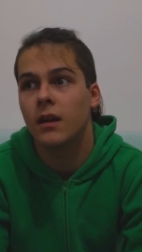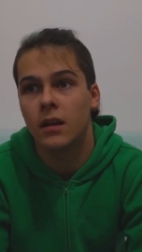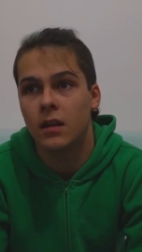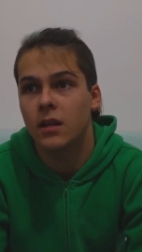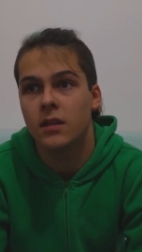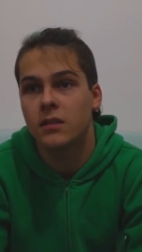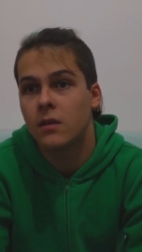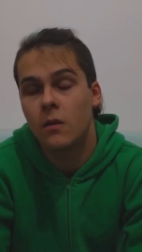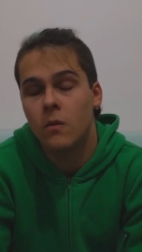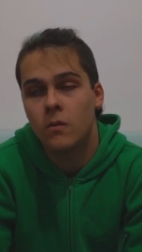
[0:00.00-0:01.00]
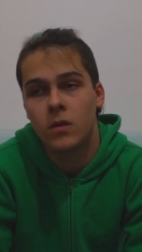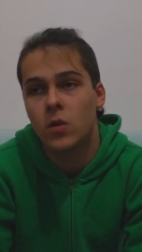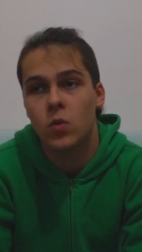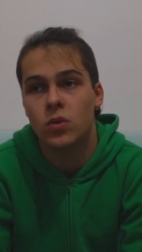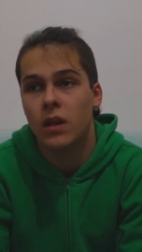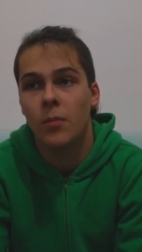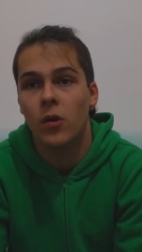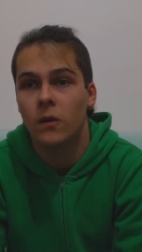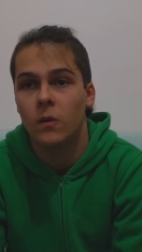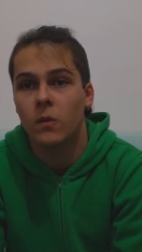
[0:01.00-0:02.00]
his own huge
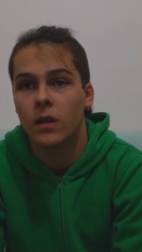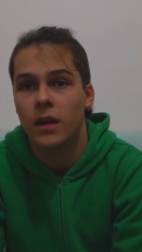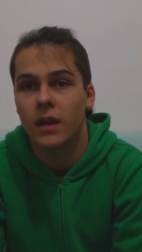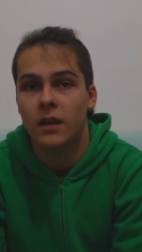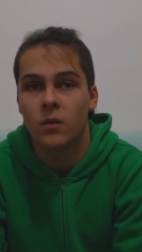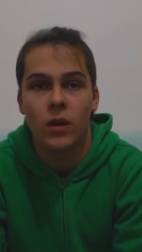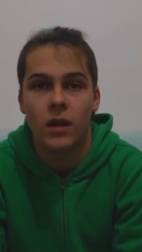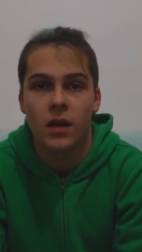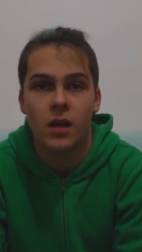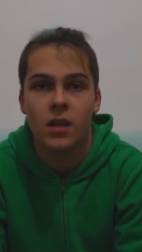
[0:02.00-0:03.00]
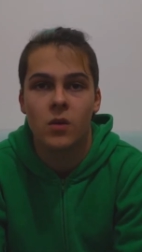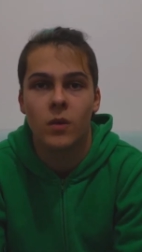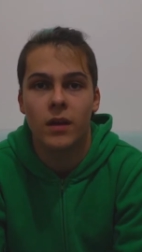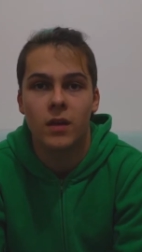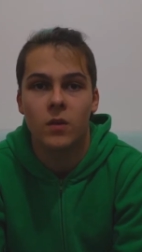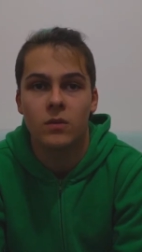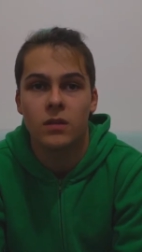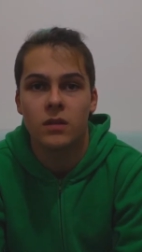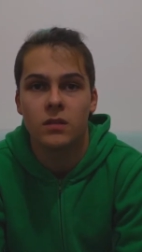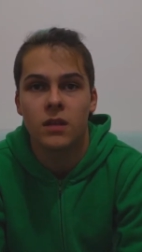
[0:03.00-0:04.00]
laboratory and where he uses